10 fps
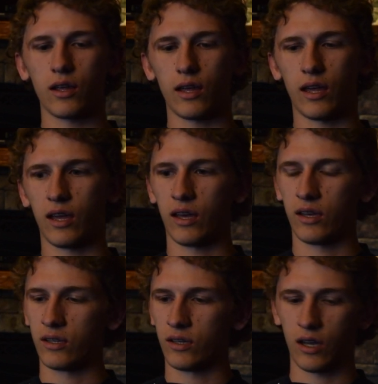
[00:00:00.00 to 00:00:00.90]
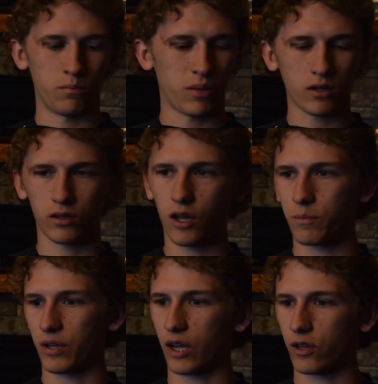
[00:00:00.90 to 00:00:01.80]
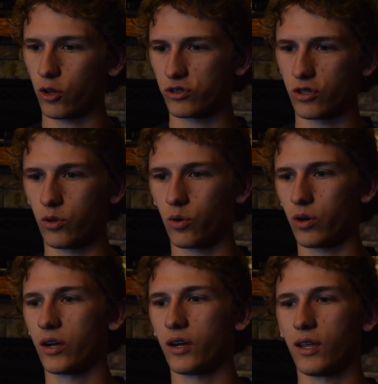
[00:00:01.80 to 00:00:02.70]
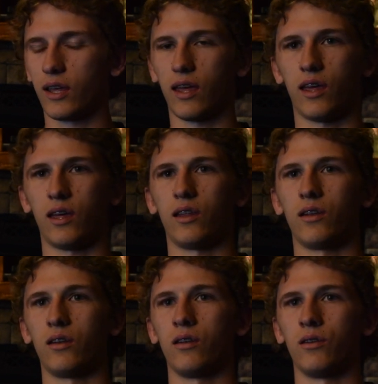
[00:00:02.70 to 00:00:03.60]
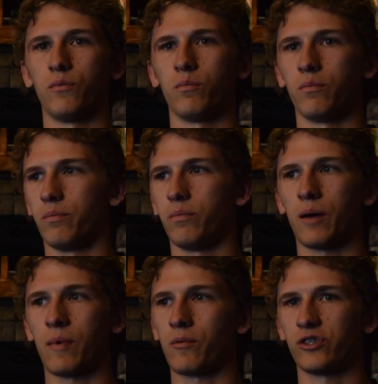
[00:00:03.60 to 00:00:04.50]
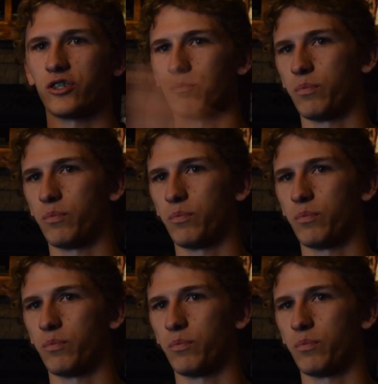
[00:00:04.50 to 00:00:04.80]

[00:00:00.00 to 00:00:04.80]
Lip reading: and I buckled up and I closed the door, and my memory is just